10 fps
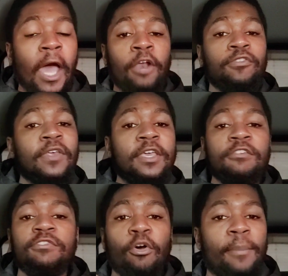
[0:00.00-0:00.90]
I don't think
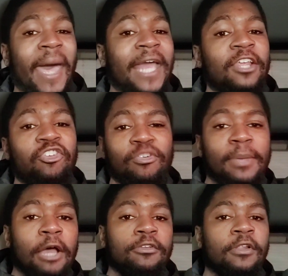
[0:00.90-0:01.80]
he's so bad he should be
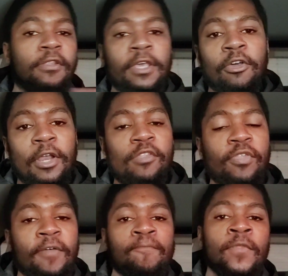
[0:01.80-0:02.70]
out of the league or
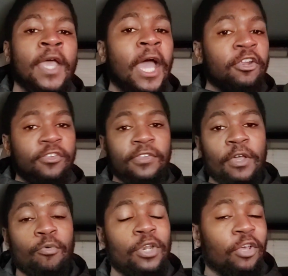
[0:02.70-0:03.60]
anything. I just
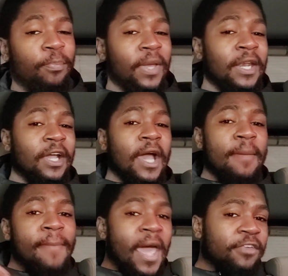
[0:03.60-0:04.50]
think when you're paying a guy
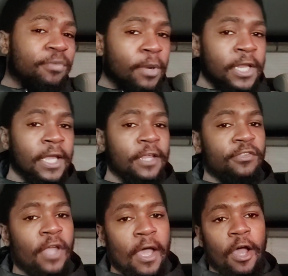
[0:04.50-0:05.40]
max money and he's
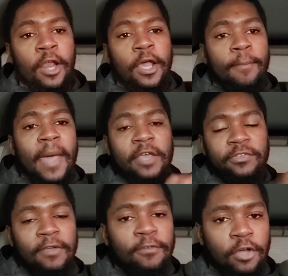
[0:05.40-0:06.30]
not on a max
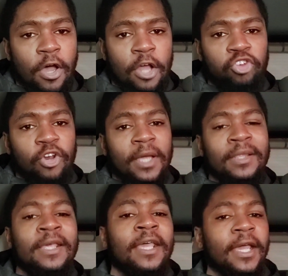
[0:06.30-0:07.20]
level contract,
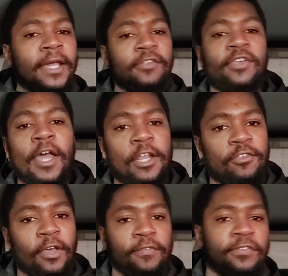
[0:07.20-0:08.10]
it gets kind of
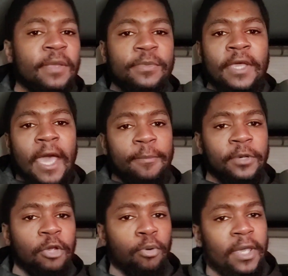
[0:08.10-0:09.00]
tough. Same thing
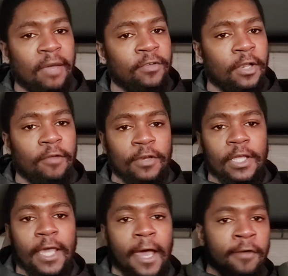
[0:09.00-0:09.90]
happening with Kevin Love and the
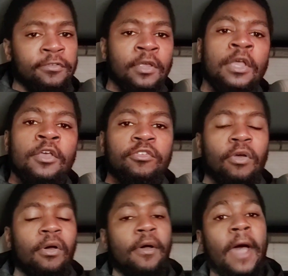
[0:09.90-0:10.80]
Cavs.
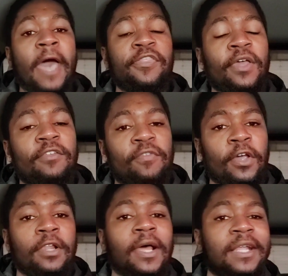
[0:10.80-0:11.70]
So I think it's
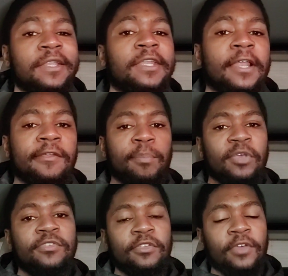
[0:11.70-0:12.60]
very likely that the
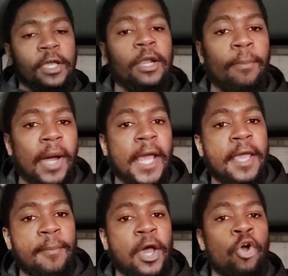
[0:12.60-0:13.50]
Pistons are going to buy
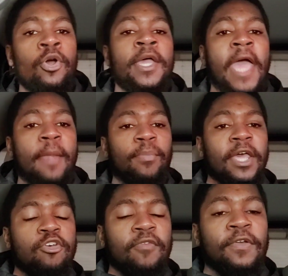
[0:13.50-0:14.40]
him out and
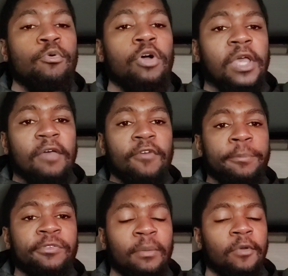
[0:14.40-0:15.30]
Blake Griffin will give
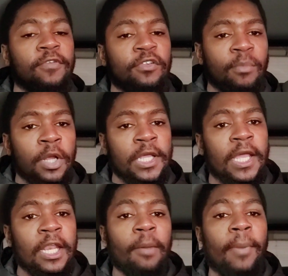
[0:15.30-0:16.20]
up some of his money
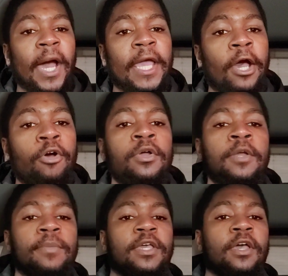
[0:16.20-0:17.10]
in the buyout
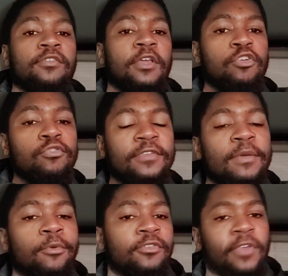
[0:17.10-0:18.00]
because a new
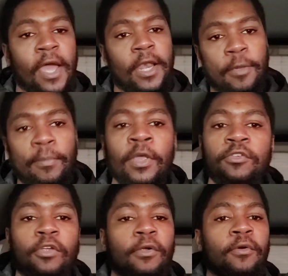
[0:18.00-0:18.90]
team will sign him.
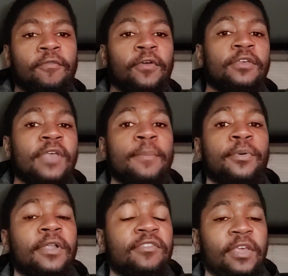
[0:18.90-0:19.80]
So, for
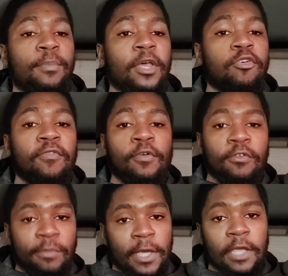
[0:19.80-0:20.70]
example, let's say Blake Griffin
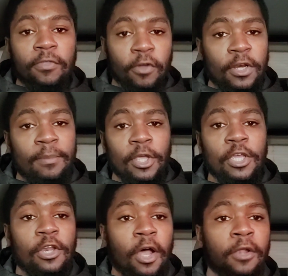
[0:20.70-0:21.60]
was making $30
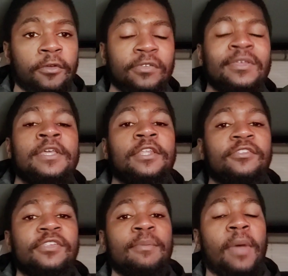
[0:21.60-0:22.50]
million. The
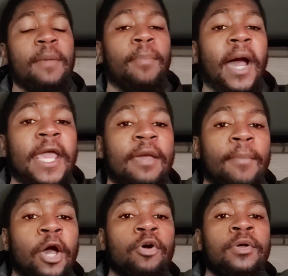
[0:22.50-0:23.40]
team might buy him
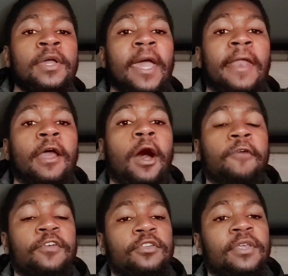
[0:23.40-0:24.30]
out and
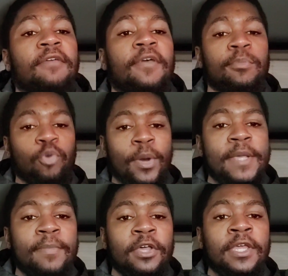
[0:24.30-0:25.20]
offer to give him
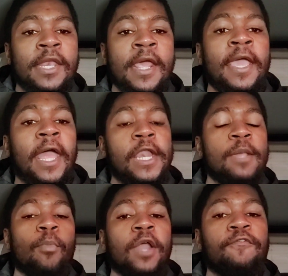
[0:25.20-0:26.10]
$20 million, and he
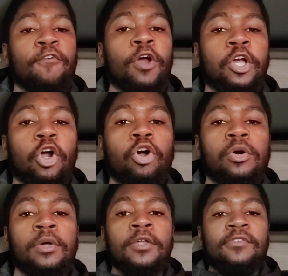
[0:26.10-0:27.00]
might forego
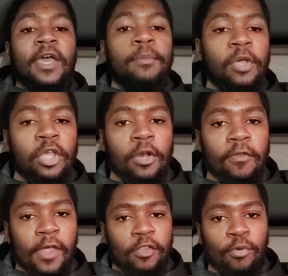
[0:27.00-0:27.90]
$10 million of
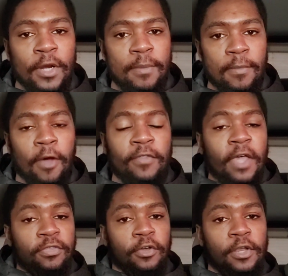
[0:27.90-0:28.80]
that
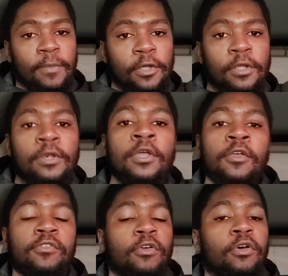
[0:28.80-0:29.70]
$30 million.
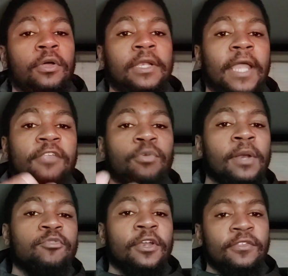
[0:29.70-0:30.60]
So that's what
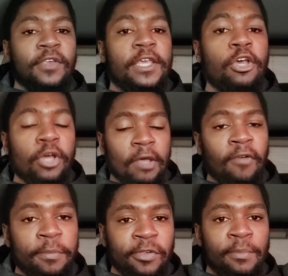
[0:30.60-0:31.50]
I'm trying to say. He'll give
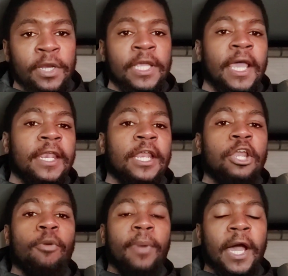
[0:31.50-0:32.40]
up some money and then
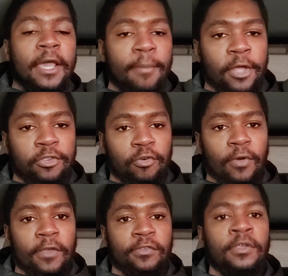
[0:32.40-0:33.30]
they'll buy him out the
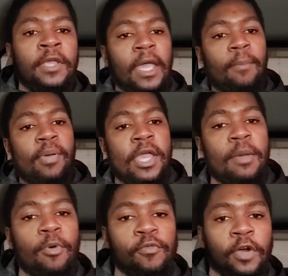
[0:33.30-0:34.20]
rest and pay
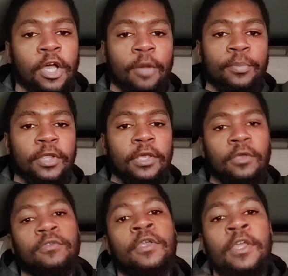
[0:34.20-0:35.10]
him over a couple of
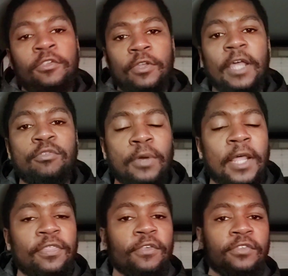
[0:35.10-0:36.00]
years. So that's what I
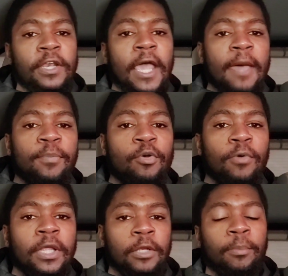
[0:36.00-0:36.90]
think is going to happen
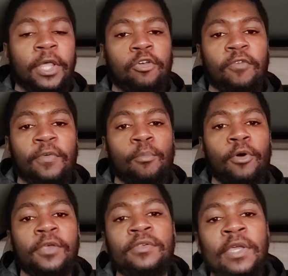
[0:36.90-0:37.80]
with Blake Griffin, boys.